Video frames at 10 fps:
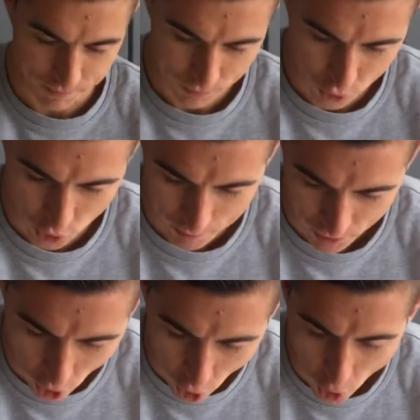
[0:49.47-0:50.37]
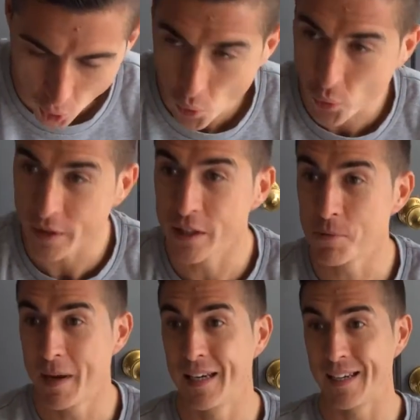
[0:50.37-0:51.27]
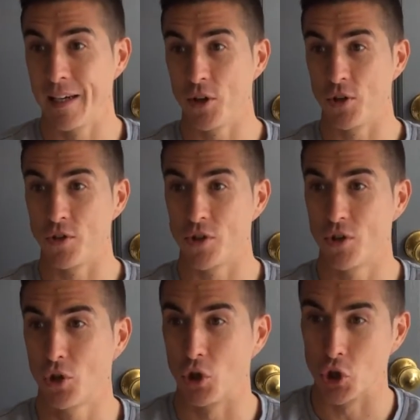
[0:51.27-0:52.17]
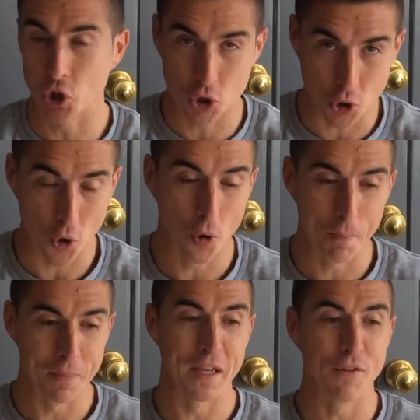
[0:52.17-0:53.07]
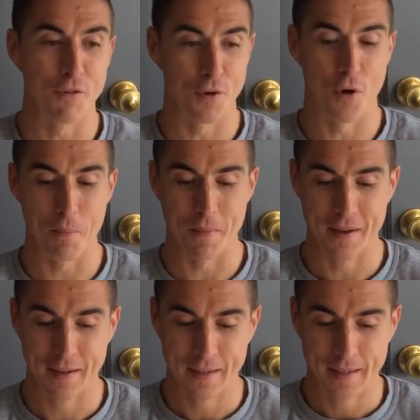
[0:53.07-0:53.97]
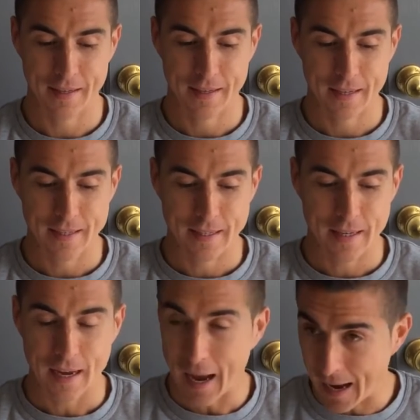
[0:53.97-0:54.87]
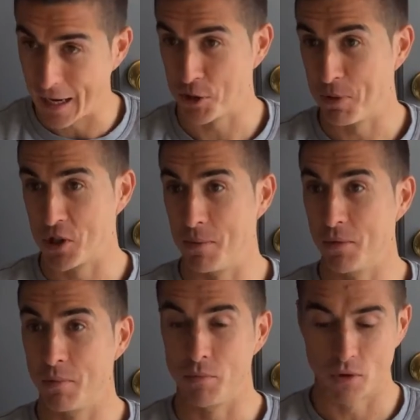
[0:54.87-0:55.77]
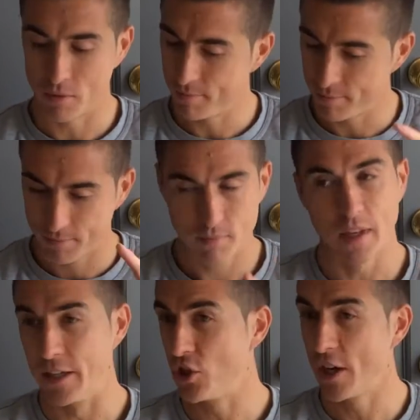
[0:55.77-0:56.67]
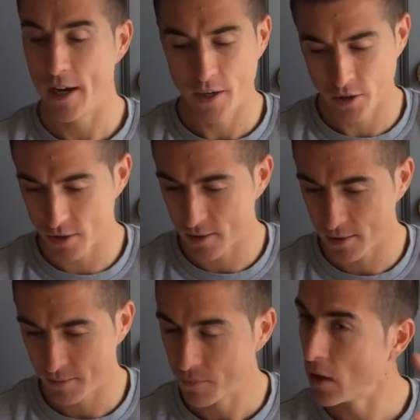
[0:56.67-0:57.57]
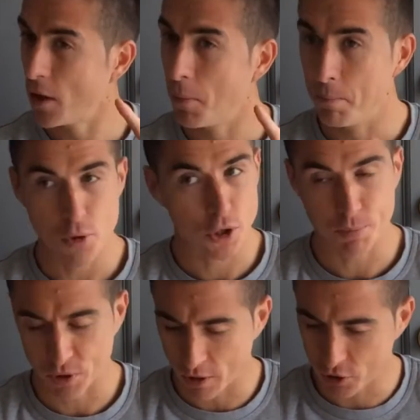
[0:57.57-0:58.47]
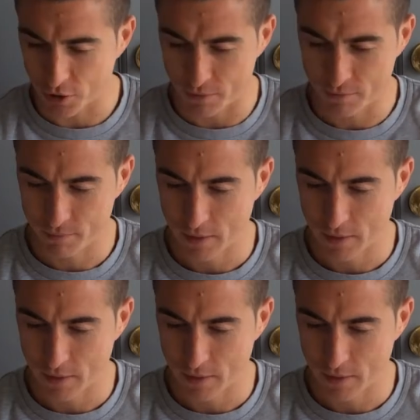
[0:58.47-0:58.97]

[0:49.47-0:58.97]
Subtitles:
So I'm on all these medications to stop me from asthma symptoms, tight chest, mucus production,